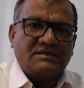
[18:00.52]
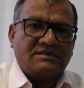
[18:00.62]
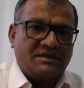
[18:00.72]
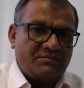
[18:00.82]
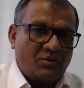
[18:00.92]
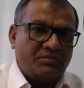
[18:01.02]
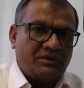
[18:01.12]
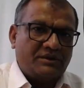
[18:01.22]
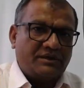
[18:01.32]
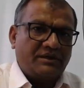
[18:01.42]
in
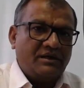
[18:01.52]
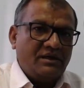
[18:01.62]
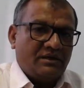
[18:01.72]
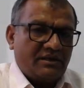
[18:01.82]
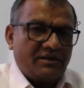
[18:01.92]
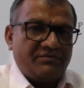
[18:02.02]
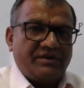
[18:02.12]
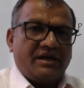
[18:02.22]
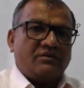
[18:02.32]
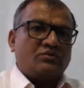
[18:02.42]
property, then
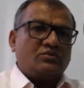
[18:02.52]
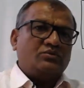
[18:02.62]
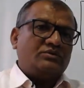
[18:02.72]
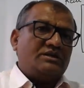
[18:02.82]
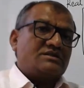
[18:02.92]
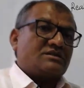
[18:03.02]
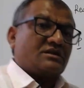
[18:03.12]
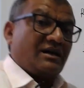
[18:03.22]
we have to just